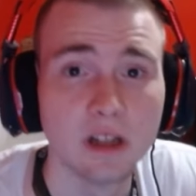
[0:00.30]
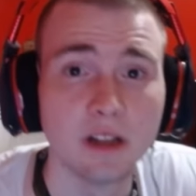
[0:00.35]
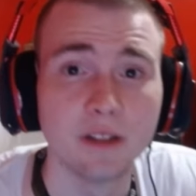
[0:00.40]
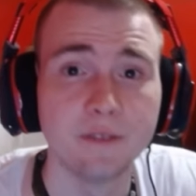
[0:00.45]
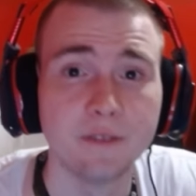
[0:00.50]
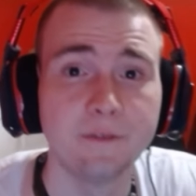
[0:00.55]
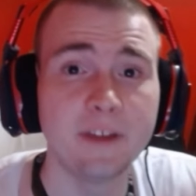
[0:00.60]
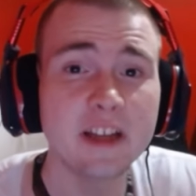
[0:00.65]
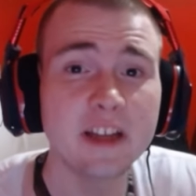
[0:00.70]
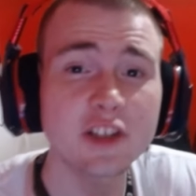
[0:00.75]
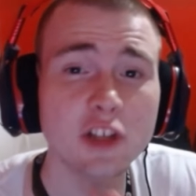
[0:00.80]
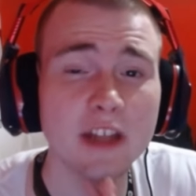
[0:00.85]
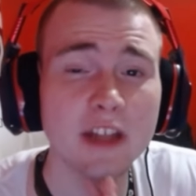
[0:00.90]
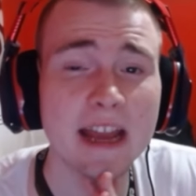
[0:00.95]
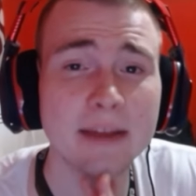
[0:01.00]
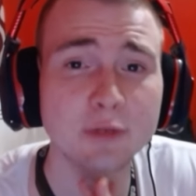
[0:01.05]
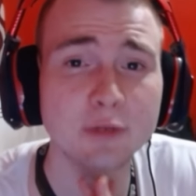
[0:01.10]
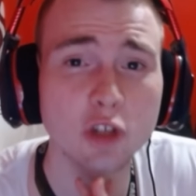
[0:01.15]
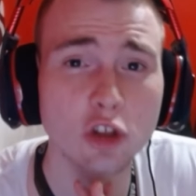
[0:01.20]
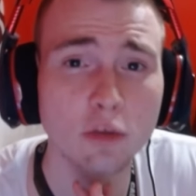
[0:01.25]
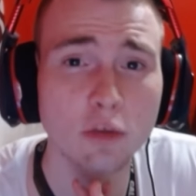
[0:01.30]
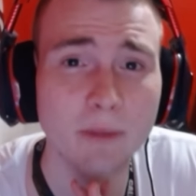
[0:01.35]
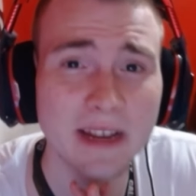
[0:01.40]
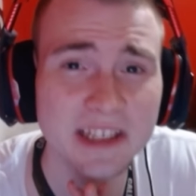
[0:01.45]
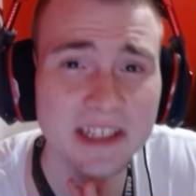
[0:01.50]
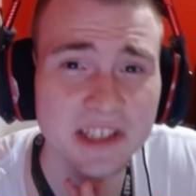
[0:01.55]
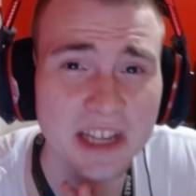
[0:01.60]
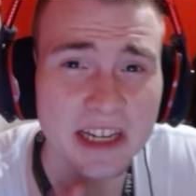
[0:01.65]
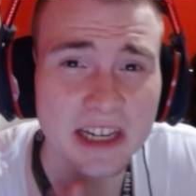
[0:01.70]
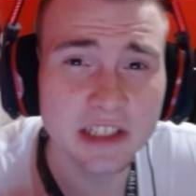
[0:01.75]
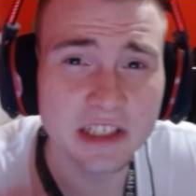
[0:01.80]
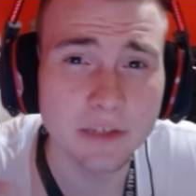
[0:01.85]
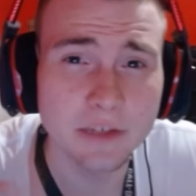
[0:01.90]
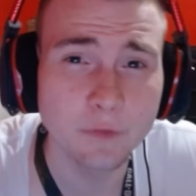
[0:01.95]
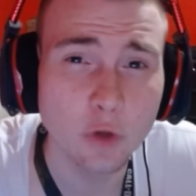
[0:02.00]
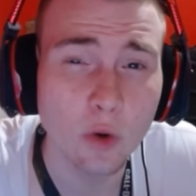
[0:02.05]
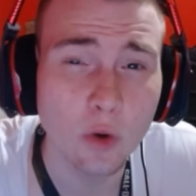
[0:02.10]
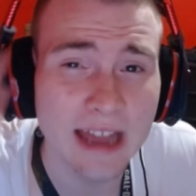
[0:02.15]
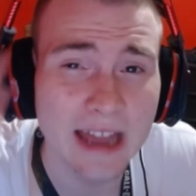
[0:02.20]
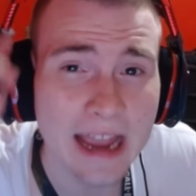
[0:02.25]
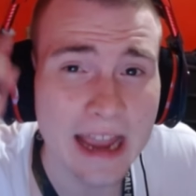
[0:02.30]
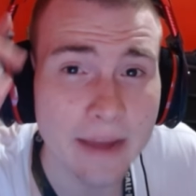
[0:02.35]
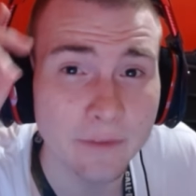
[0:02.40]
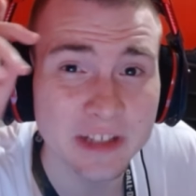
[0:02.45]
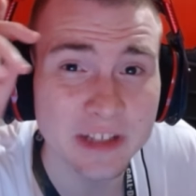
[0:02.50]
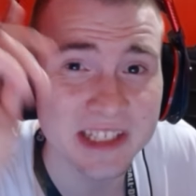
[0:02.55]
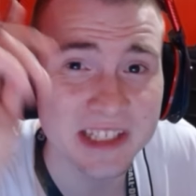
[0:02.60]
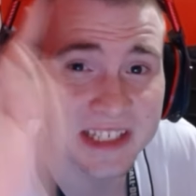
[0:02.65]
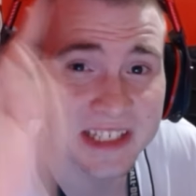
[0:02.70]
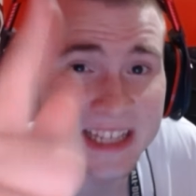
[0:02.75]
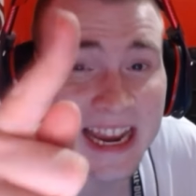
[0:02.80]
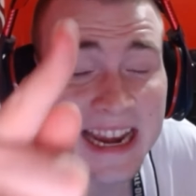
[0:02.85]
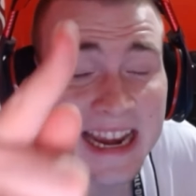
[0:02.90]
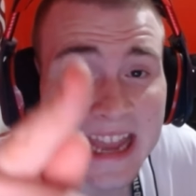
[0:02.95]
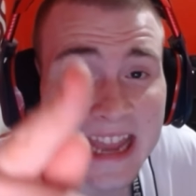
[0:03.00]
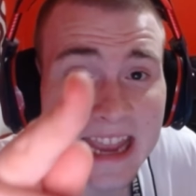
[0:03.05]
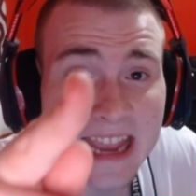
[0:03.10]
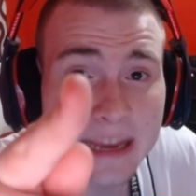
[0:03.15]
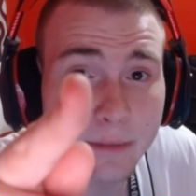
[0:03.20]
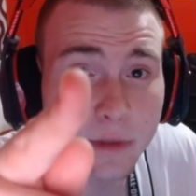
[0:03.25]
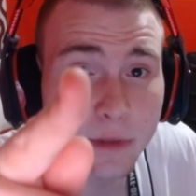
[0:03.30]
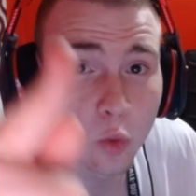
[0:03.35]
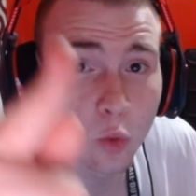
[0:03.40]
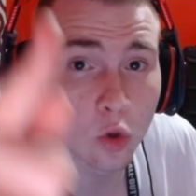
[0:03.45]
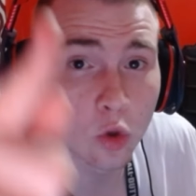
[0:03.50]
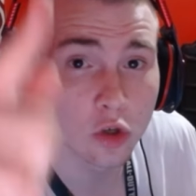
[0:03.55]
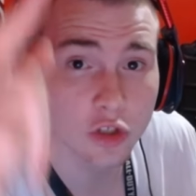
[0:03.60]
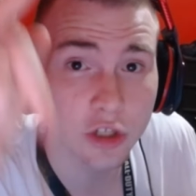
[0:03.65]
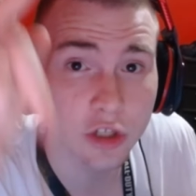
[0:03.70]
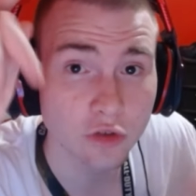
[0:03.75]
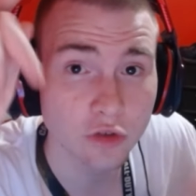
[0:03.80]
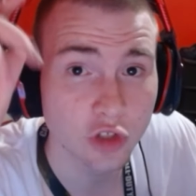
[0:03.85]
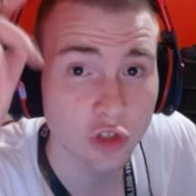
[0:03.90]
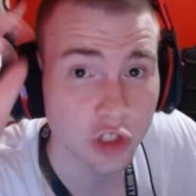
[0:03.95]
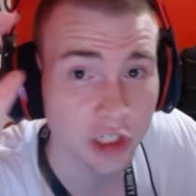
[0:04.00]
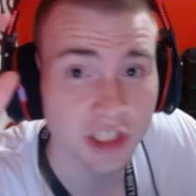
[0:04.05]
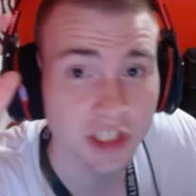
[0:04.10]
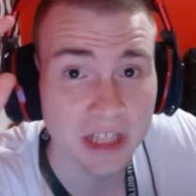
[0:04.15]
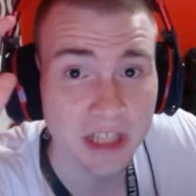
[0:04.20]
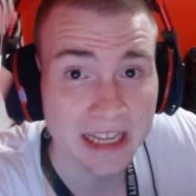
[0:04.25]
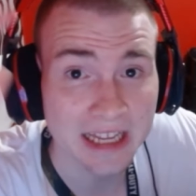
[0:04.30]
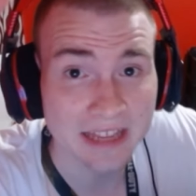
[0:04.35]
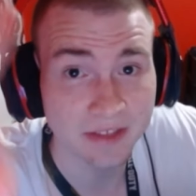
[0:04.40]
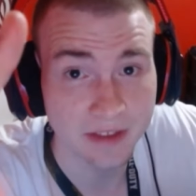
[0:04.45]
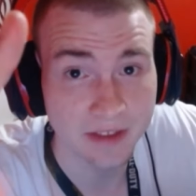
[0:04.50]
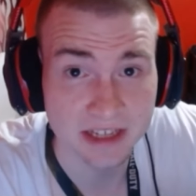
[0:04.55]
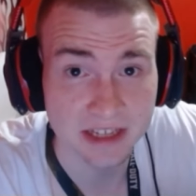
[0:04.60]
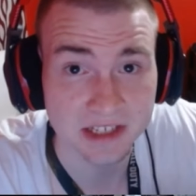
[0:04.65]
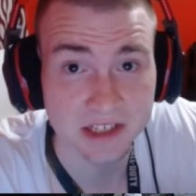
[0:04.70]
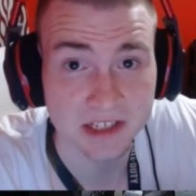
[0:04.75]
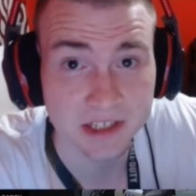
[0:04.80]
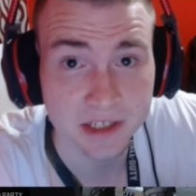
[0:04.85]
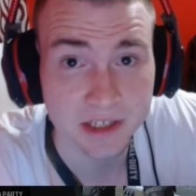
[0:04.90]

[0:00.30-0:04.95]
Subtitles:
These are the absolute best settings if you want to have insane aim in Warzone just like this.